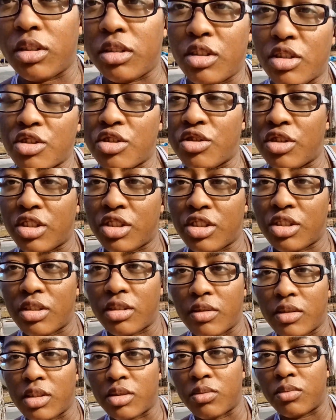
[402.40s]
the destruction
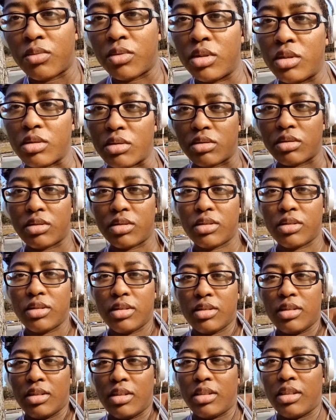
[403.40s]
of this world.
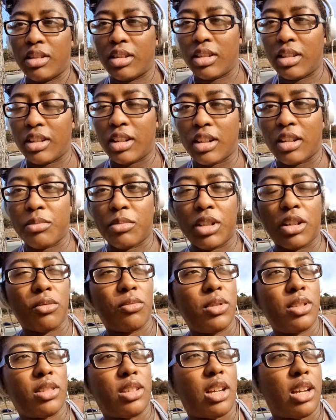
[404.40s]
And I'm not
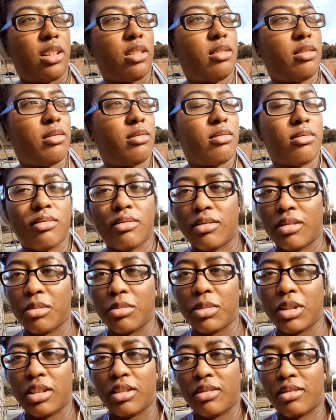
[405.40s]
with that. I
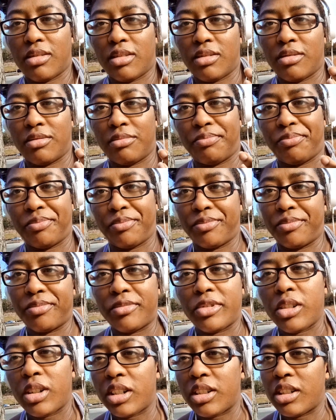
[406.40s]
mean,
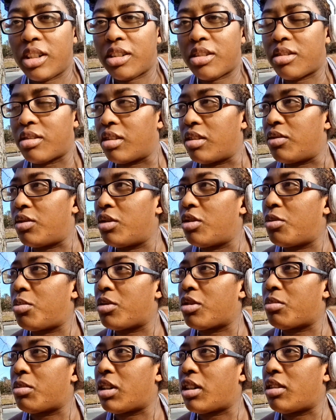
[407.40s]
naturally, if you
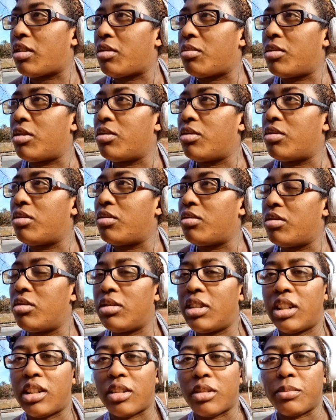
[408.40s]
open your mind up, you'll you'll
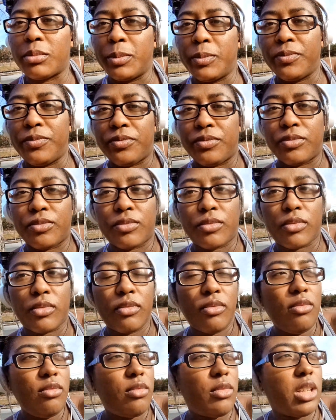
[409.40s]
get it.
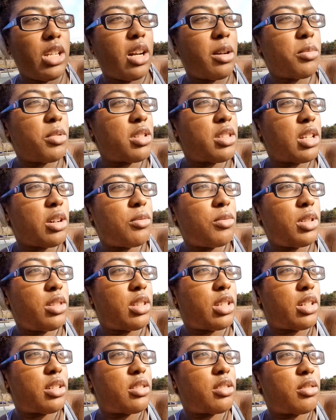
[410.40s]
I'm just not with
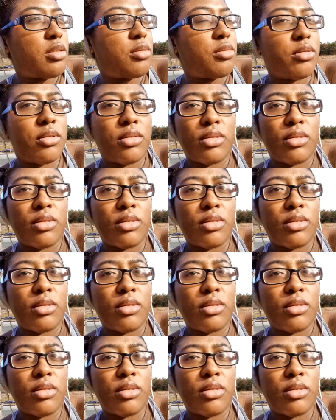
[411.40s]
that. So,